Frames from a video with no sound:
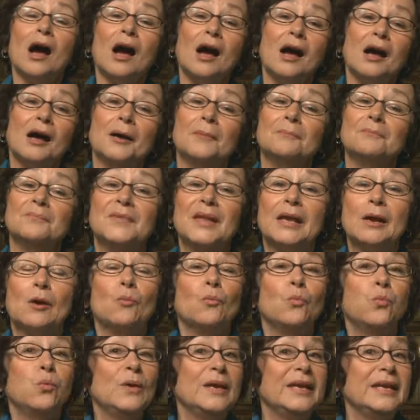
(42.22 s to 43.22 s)
um,
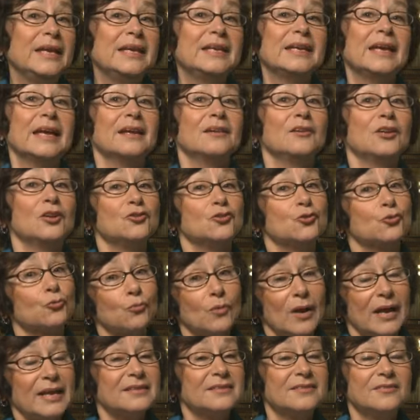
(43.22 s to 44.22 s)
we can
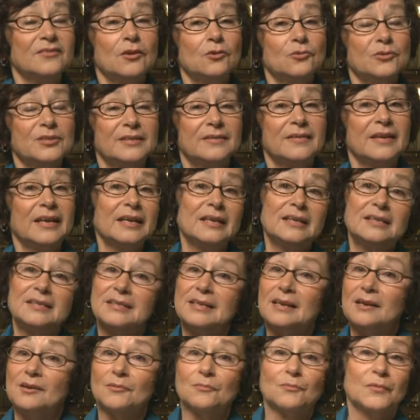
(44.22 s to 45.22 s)
address those
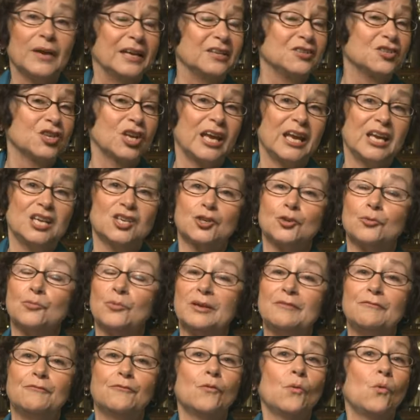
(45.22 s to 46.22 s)
things education
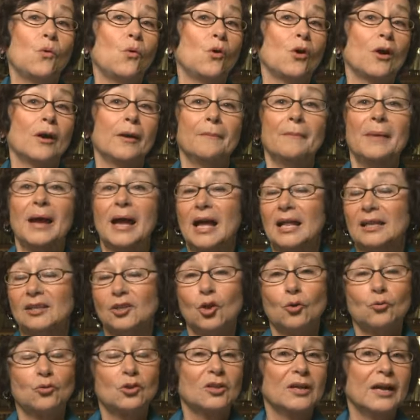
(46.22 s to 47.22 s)
reform,
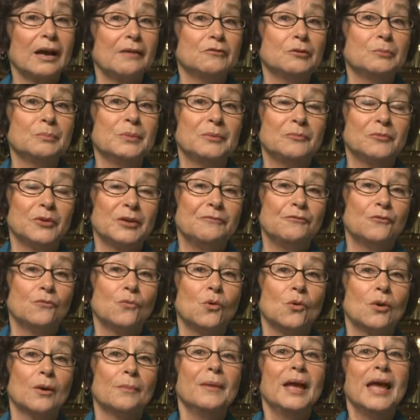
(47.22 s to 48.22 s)
local government
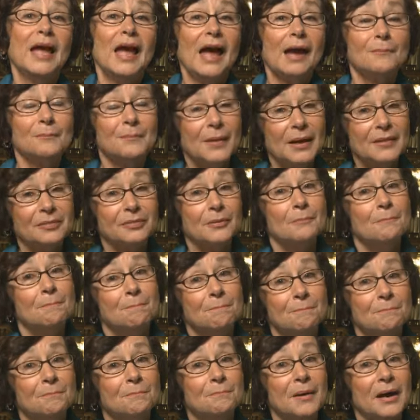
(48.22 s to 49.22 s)
reform, but the
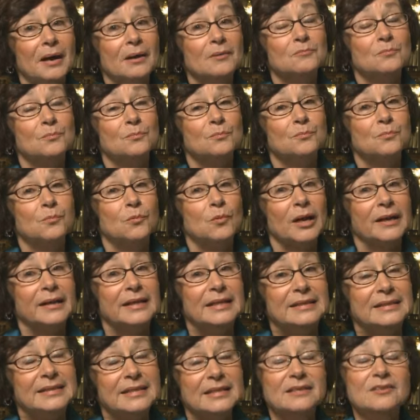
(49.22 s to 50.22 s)
but what
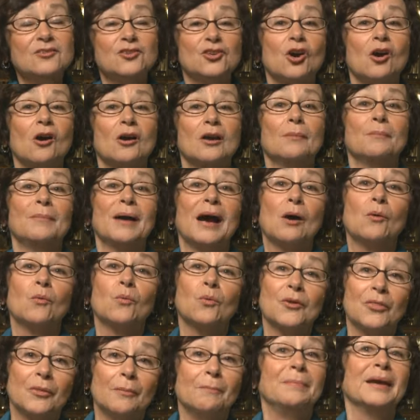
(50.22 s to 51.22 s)
he didn't talk
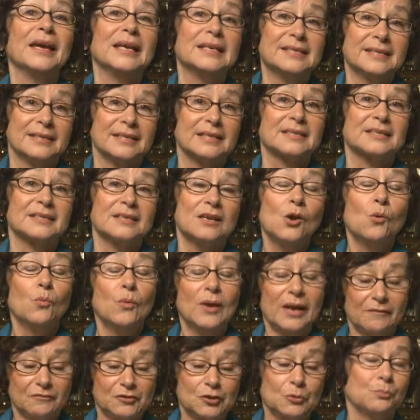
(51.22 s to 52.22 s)
about were the basics.
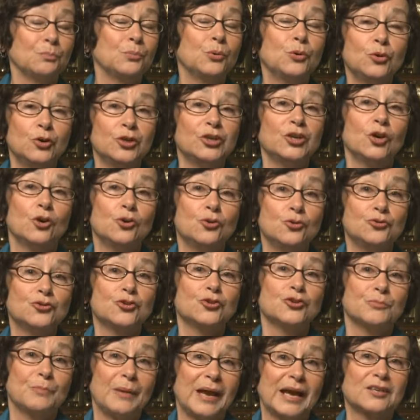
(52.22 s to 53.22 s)
We have to put
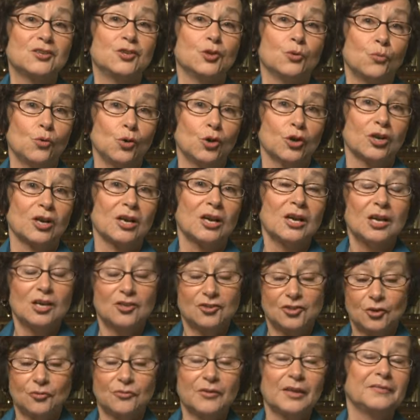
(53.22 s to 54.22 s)
Hoosiers back to work
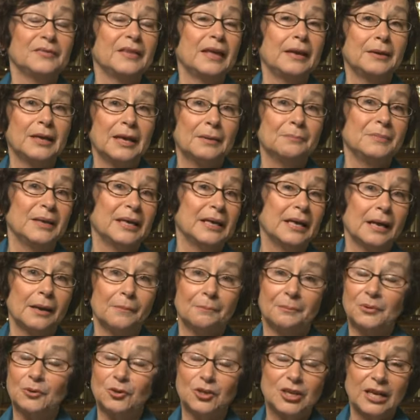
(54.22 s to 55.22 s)
so that they can
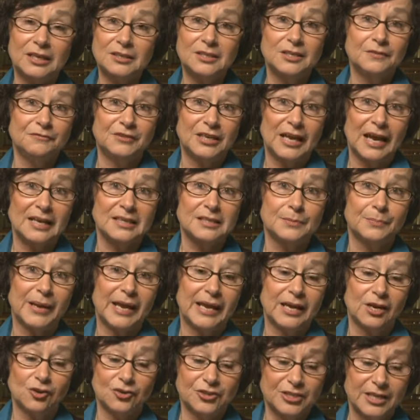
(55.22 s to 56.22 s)
become productive
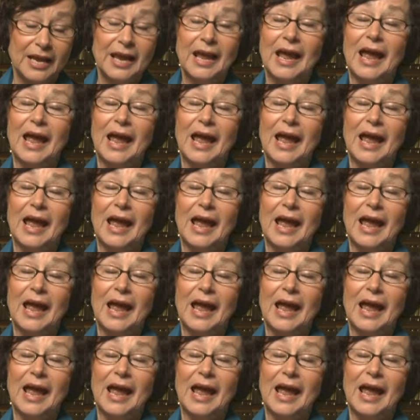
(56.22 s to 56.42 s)
taxpayers